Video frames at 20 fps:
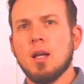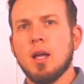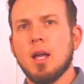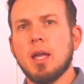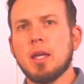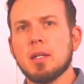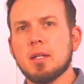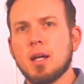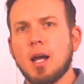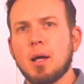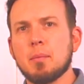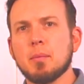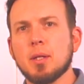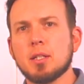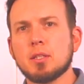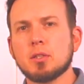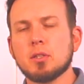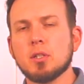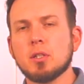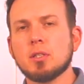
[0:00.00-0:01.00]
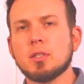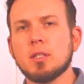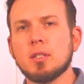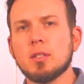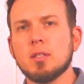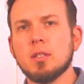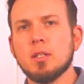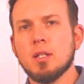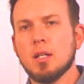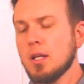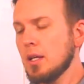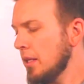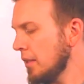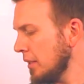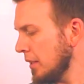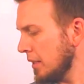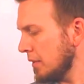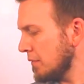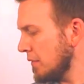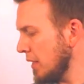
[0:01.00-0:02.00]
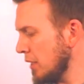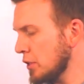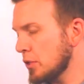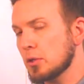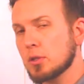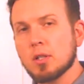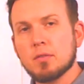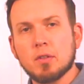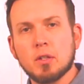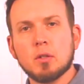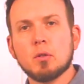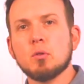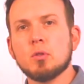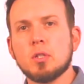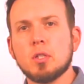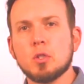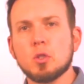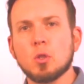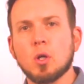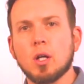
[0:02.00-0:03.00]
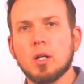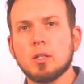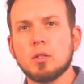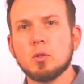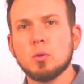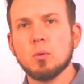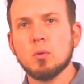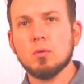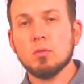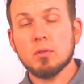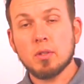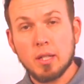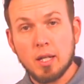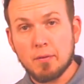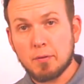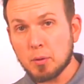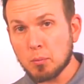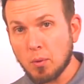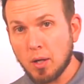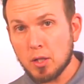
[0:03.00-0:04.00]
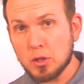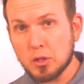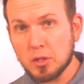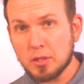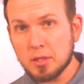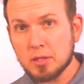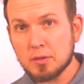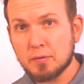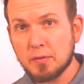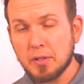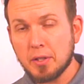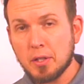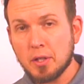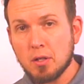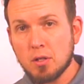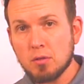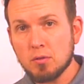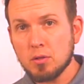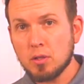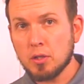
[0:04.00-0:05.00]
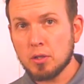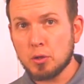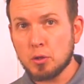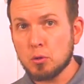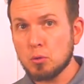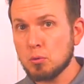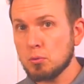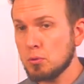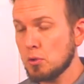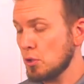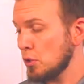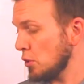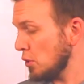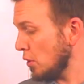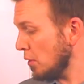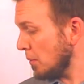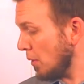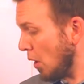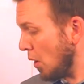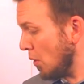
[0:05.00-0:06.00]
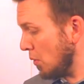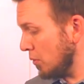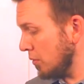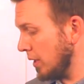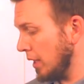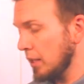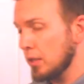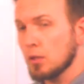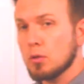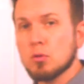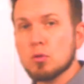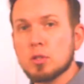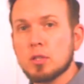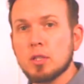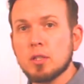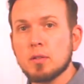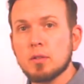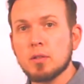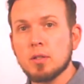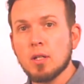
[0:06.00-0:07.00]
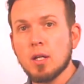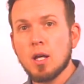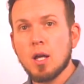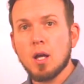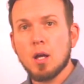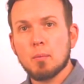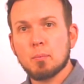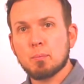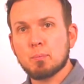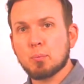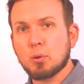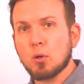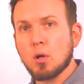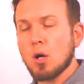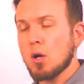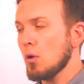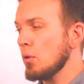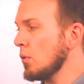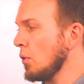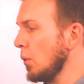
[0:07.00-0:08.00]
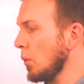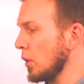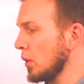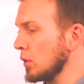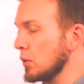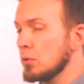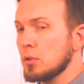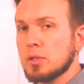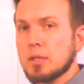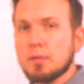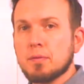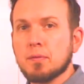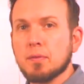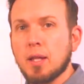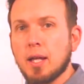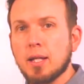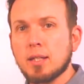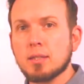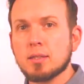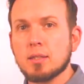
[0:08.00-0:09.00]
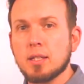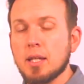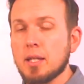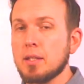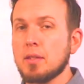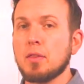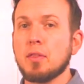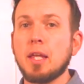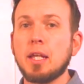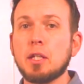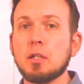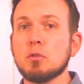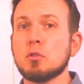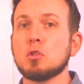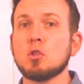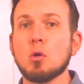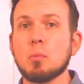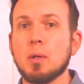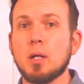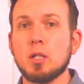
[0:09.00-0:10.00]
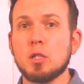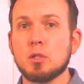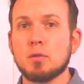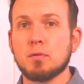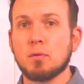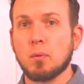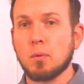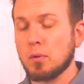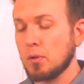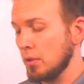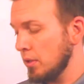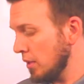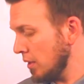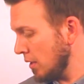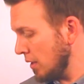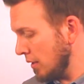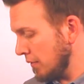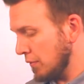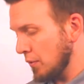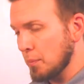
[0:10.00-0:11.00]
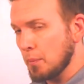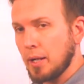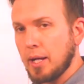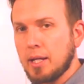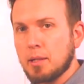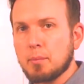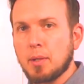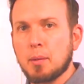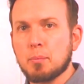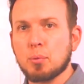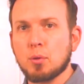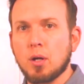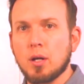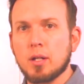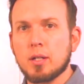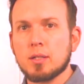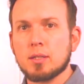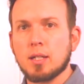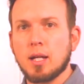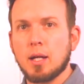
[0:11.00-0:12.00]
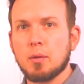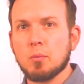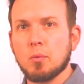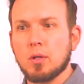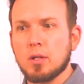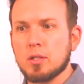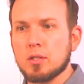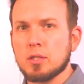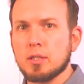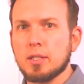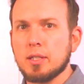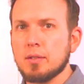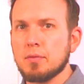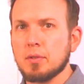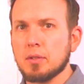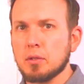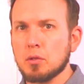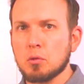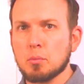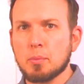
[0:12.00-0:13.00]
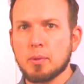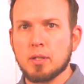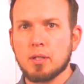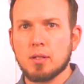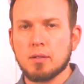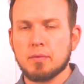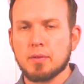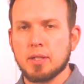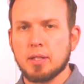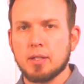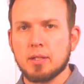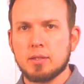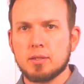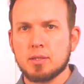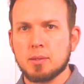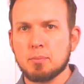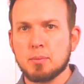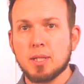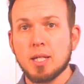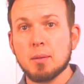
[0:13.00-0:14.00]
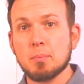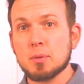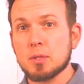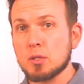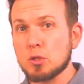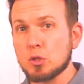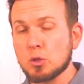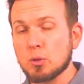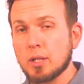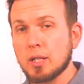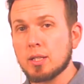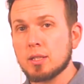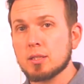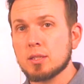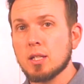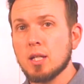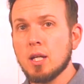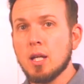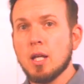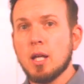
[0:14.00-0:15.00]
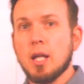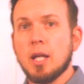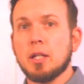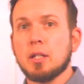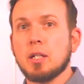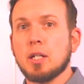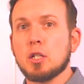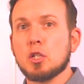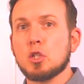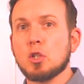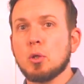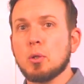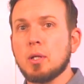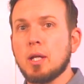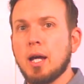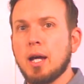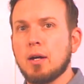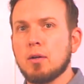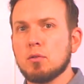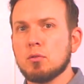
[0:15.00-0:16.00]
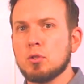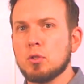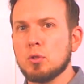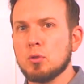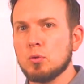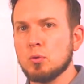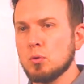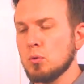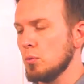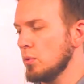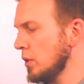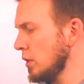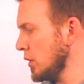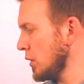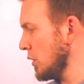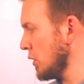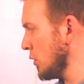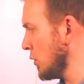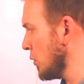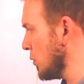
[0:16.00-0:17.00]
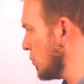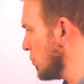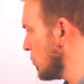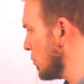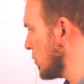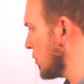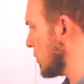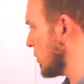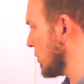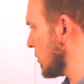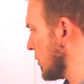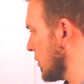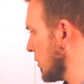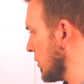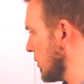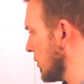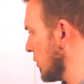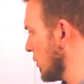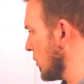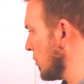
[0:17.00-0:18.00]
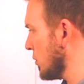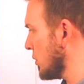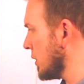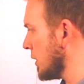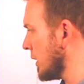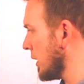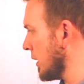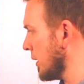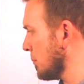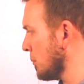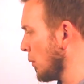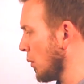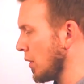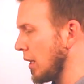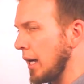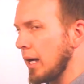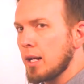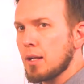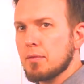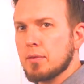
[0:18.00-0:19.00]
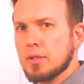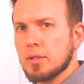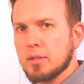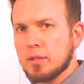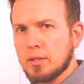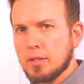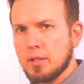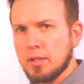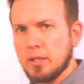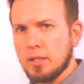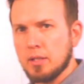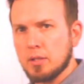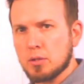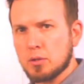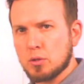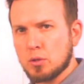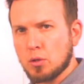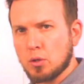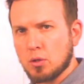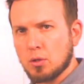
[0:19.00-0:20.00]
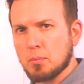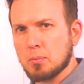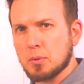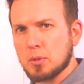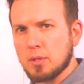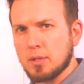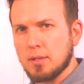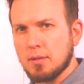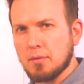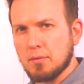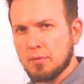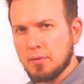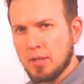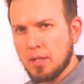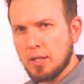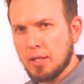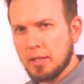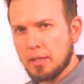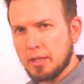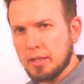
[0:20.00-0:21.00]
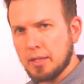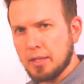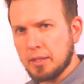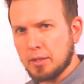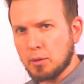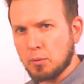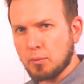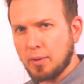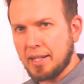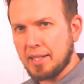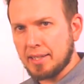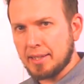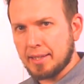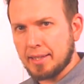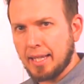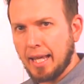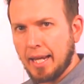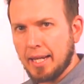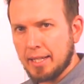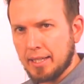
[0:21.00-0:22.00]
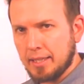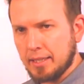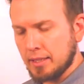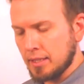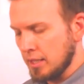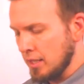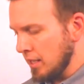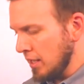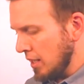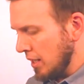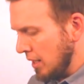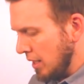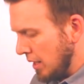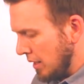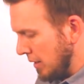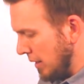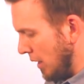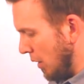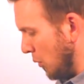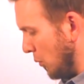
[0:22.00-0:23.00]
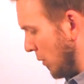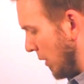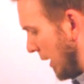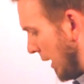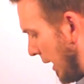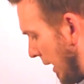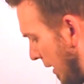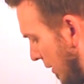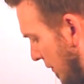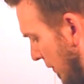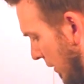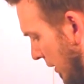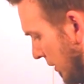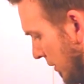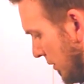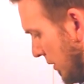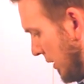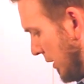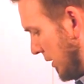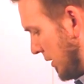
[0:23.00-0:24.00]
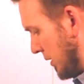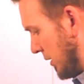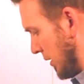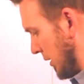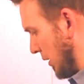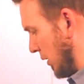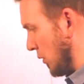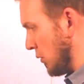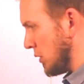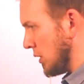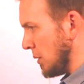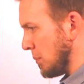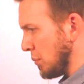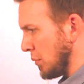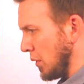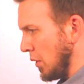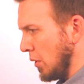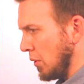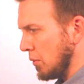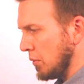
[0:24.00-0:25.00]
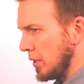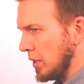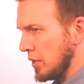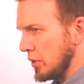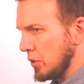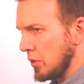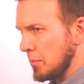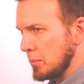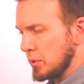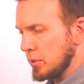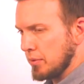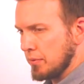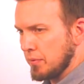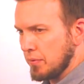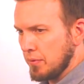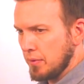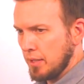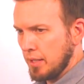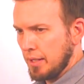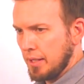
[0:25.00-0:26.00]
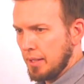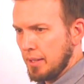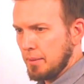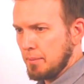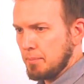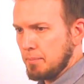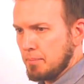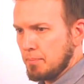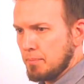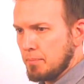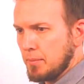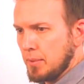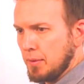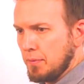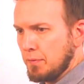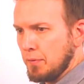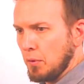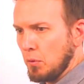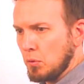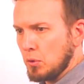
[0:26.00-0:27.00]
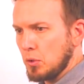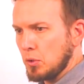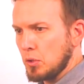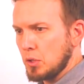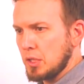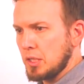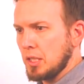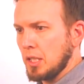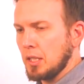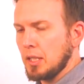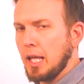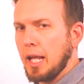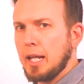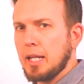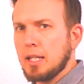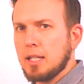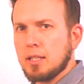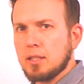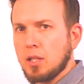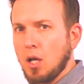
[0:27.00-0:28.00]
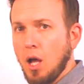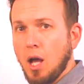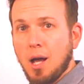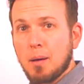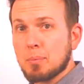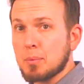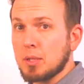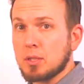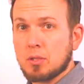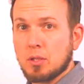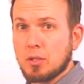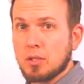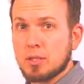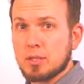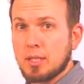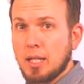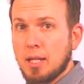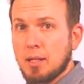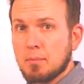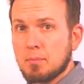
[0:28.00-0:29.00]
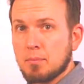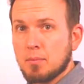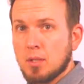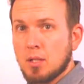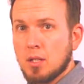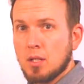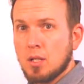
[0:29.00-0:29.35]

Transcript: Hey, I'm Les Cookson, the inventor of the Lucy drawing tool, and if you're watching this video, you should own a Lucy Pro or a Lucy Flex, and thank you so much for, for buying my product. I wanted to give a little bit of a, uh, some tips and tricks and kind of show you how to use your Lucy, get more out of it in terms of getting the right lighting. Now, what I have here is Lucy Pro. In terms of um, the filters and the lighting, the optics are the same.